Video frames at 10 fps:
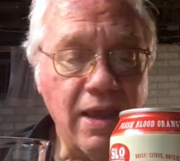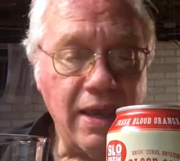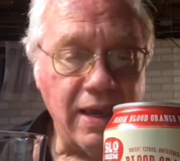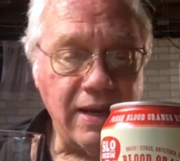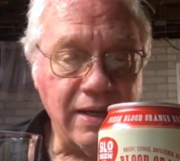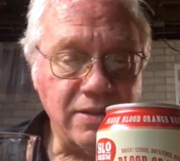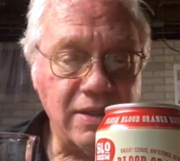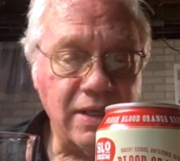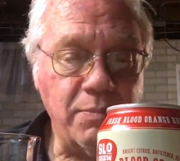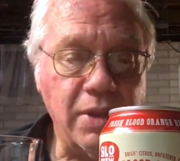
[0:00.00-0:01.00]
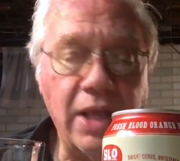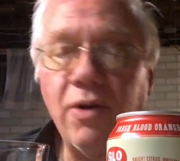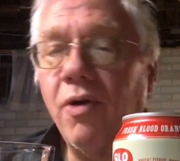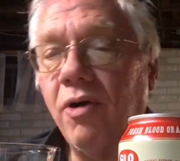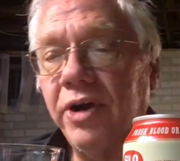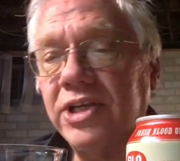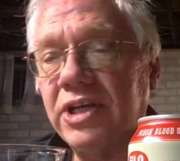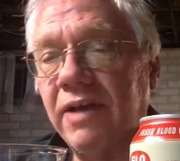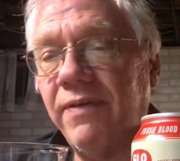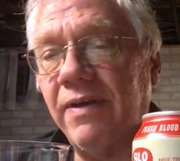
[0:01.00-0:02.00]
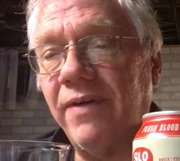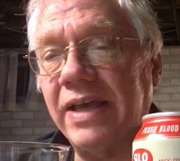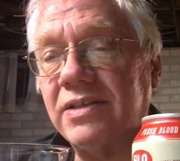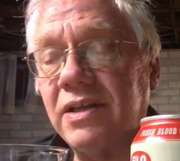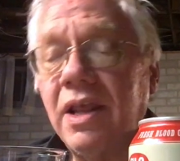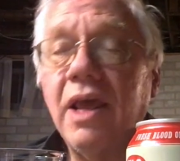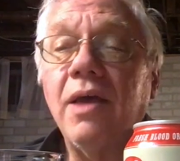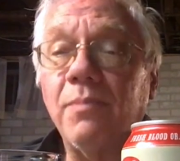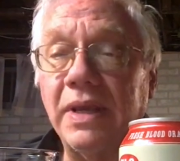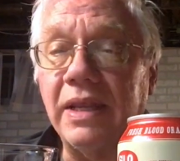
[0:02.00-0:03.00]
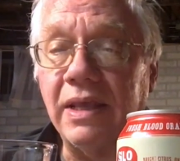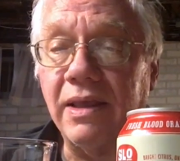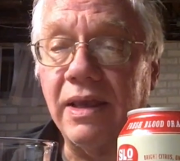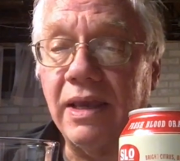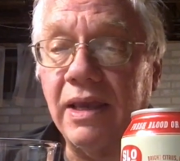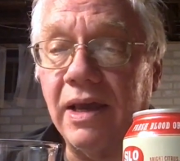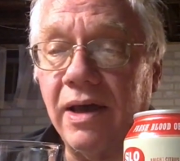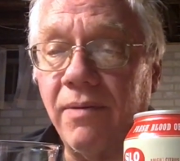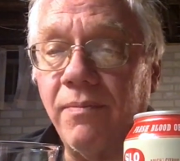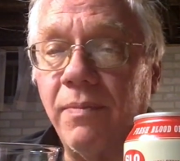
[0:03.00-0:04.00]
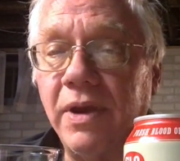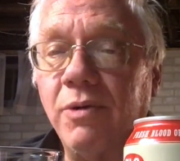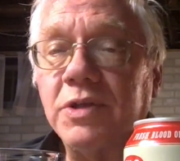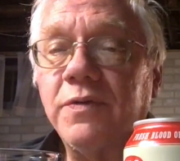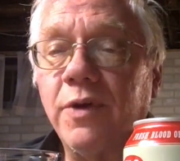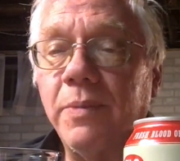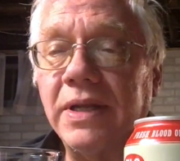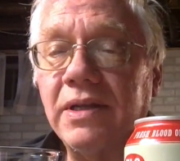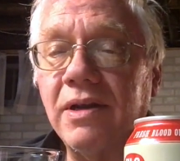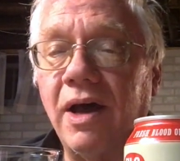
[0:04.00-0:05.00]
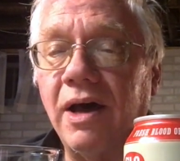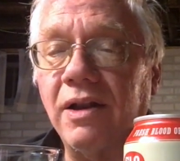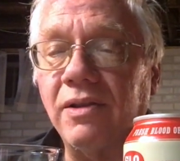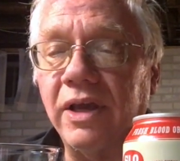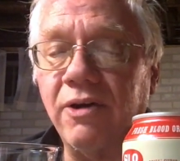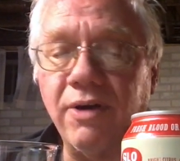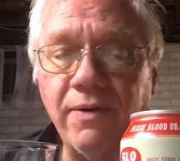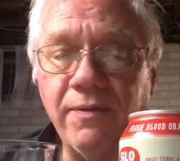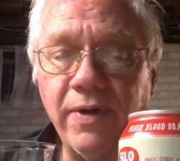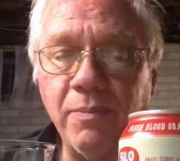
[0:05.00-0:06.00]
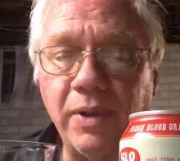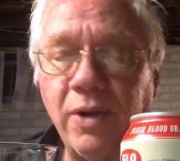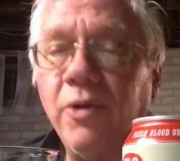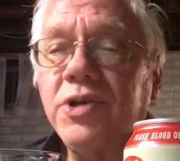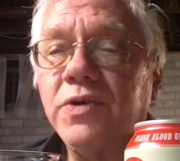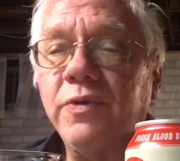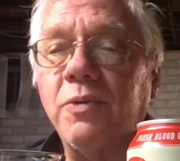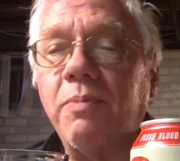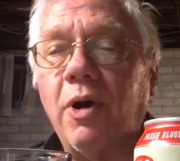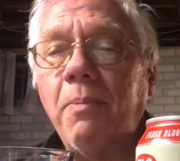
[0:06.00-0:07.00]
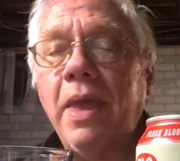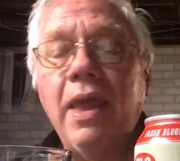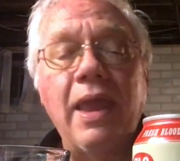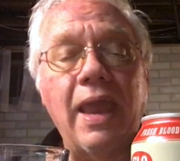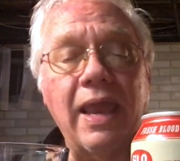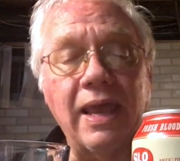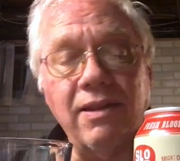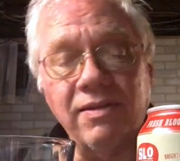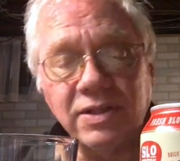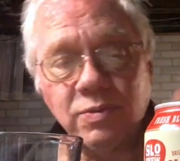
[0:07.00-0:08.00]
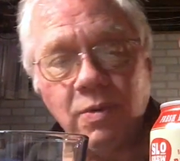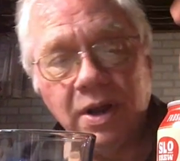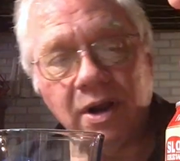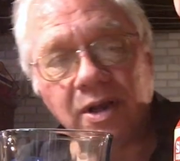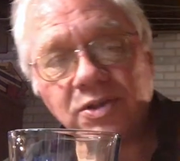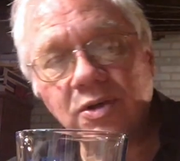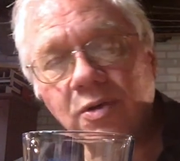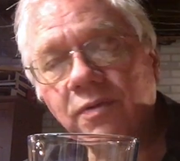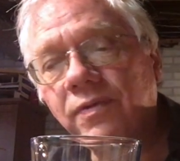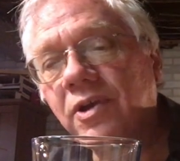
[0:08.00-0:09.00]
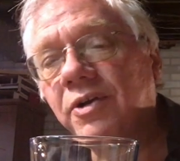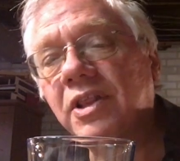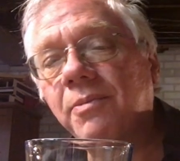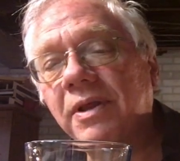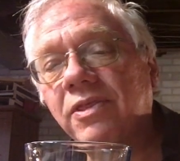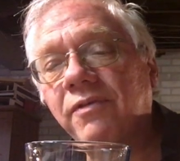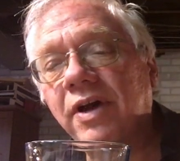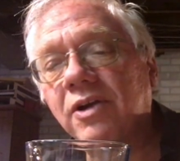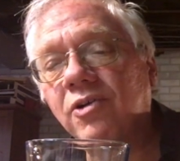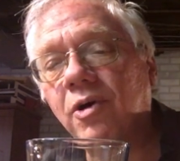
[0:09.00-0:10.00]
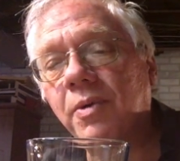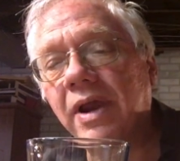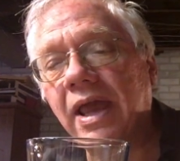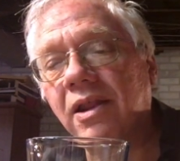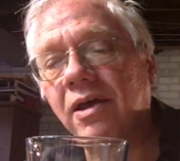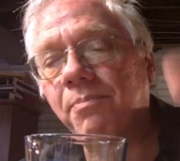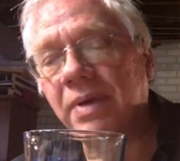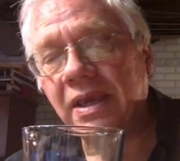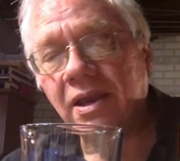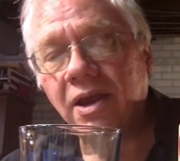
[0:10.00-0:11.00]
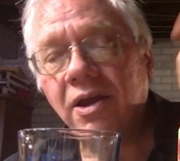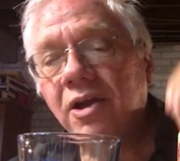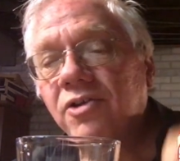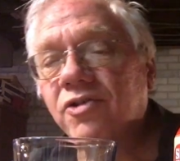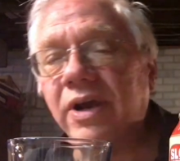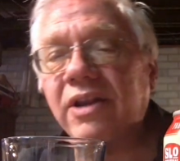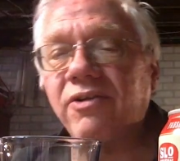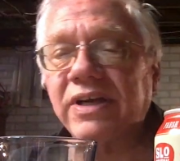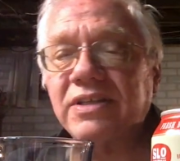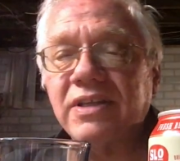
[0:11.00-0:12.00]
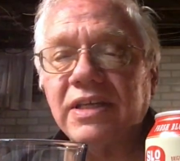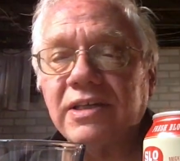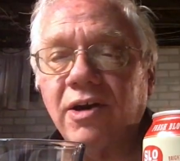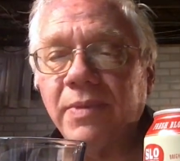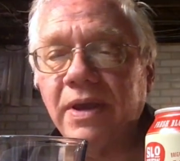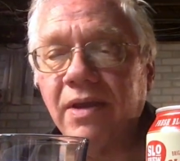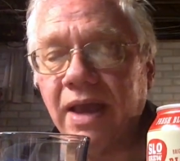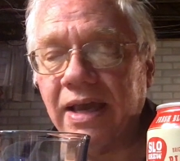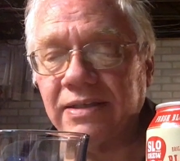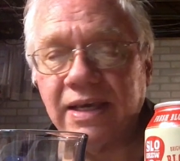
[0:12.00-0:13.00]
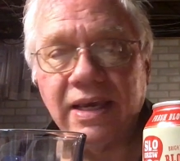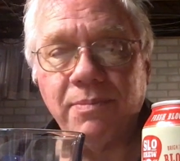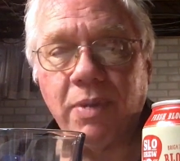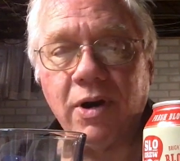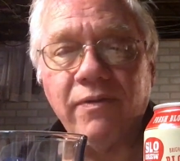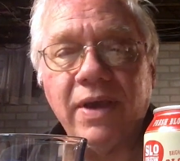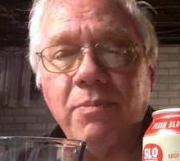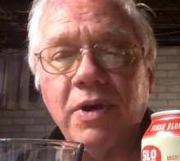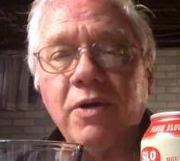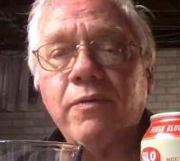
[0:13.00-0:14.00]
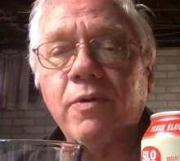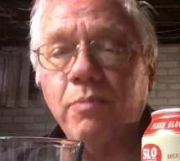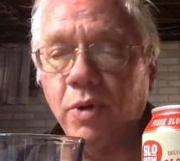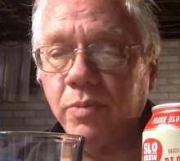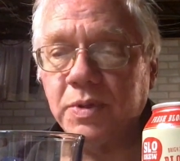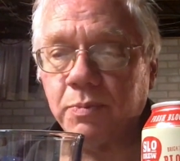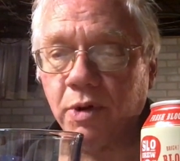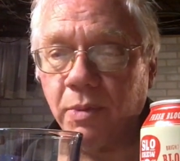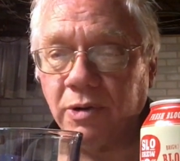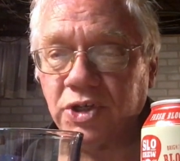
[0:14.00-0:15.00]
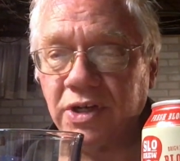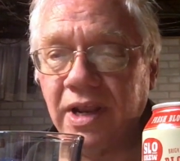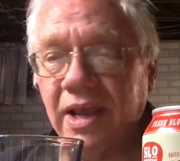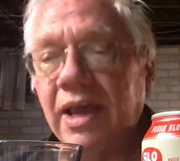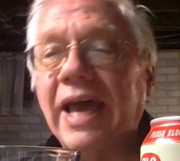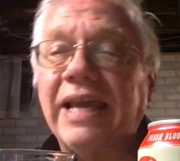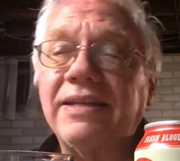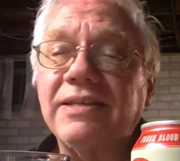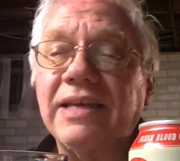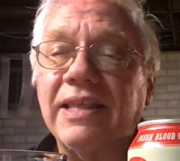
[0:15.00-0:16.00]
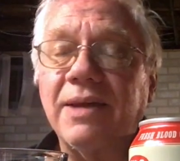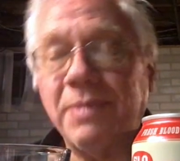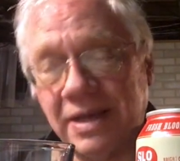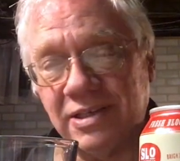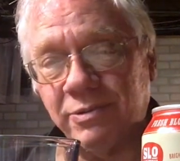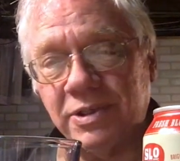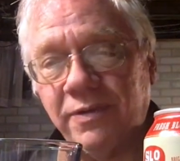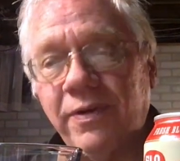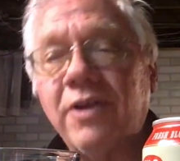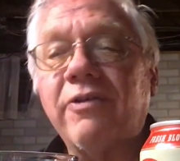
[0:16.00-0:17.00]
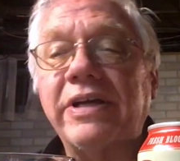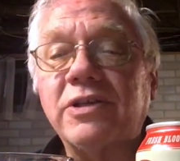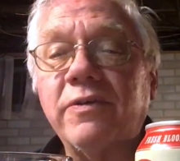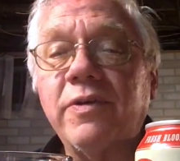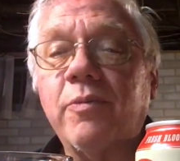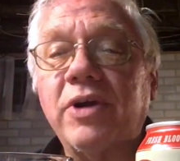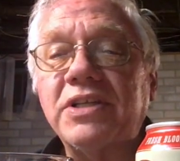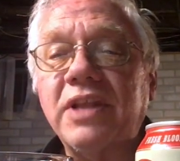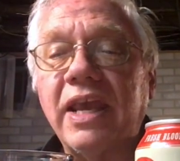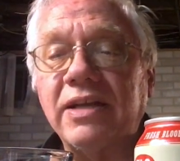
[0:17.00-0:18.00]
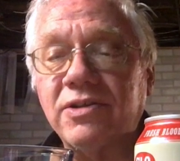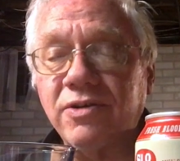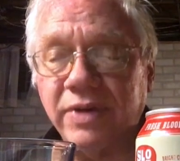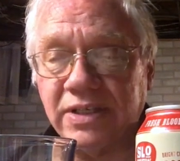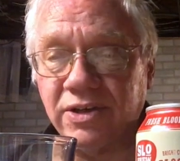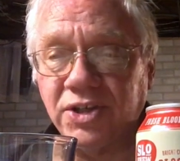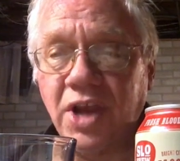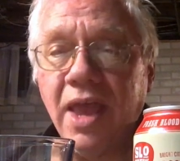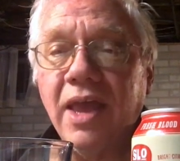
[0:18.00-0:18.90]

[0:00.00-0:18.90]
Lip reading: It is the Blood Orange Hefeweizen, meaning the beer was fermented on a layer of blood orange fruit pulp. And this one also, during the month of October, had a pink trade dress, they tell me, as a part of a Beer for Boobs promotion. I get to say that because it was a fundraiser for breast cancer research.